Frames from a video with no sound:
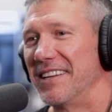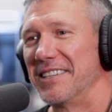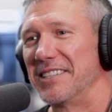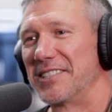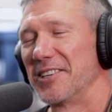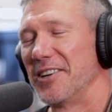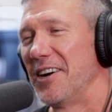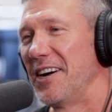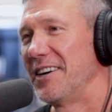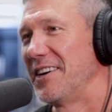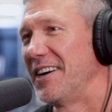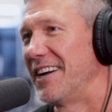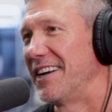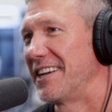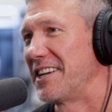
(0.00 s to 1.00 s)
So,
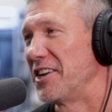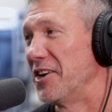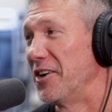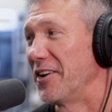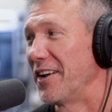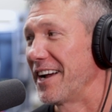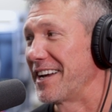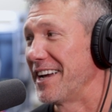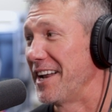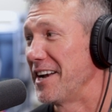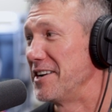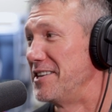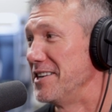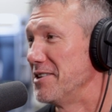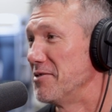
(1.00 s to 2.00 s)
I, you know, and I kind
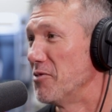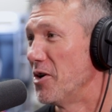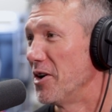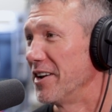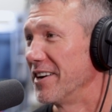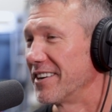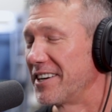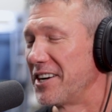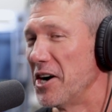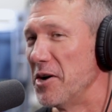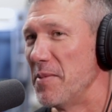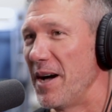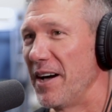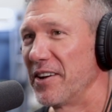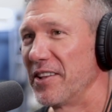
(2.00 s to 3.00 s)
of didn't want to
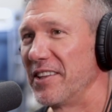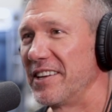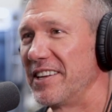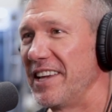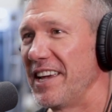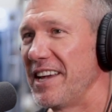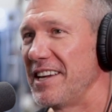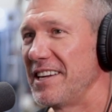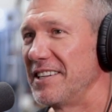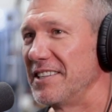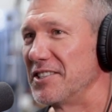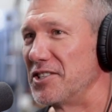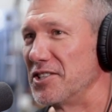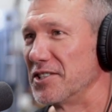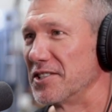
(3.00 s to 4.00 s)
come out of the gate
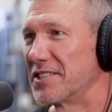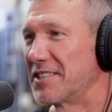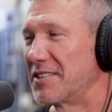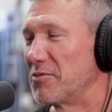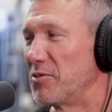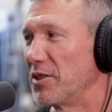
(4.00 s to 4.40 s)
just